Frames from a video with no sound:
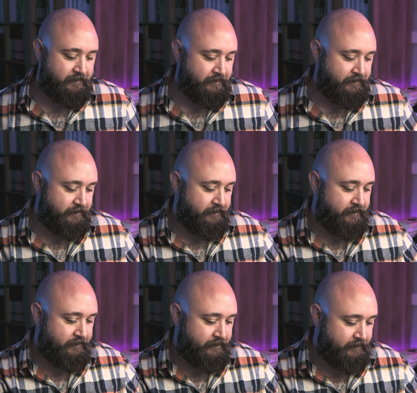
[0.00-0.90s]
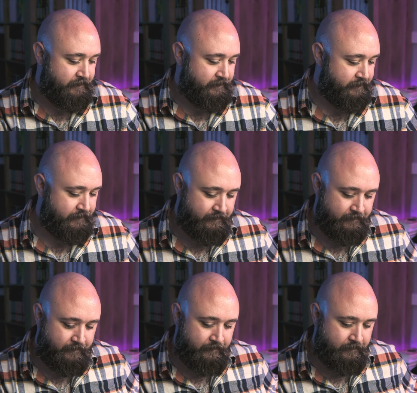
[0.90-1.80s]

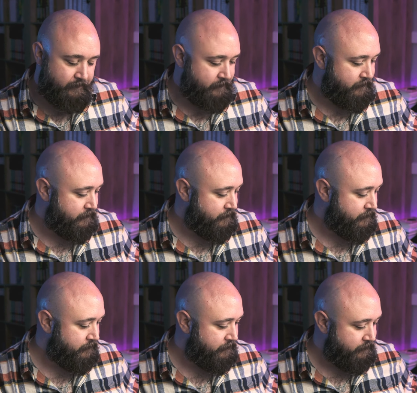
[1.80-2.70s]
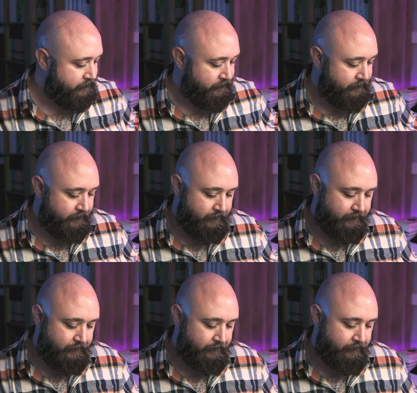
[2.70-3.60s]

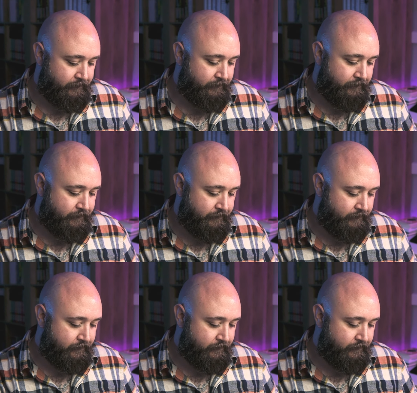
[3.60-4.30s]
(silence)